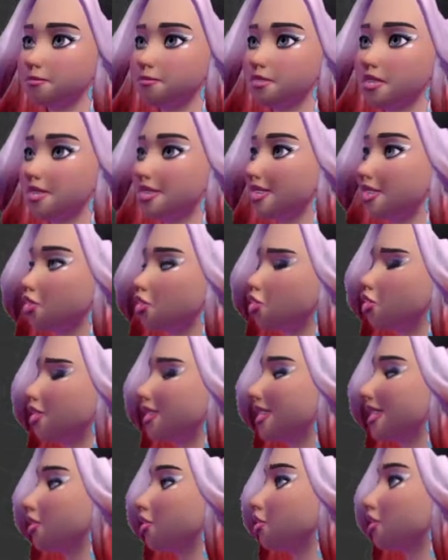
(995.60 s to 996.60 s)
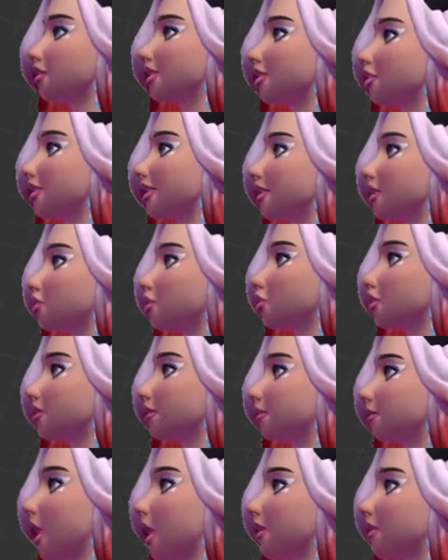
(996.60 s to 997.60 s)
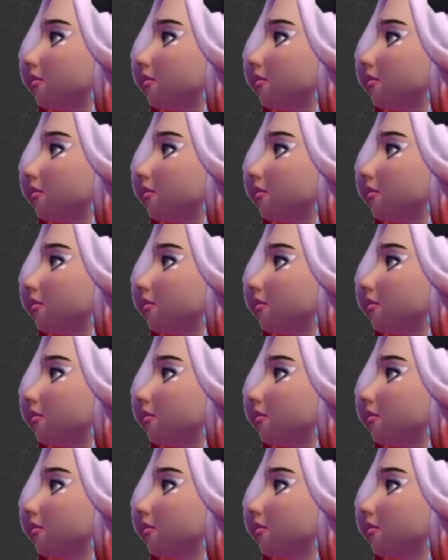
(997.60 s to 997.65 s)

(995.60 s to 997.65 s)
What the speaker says: vertices, all these little sort of like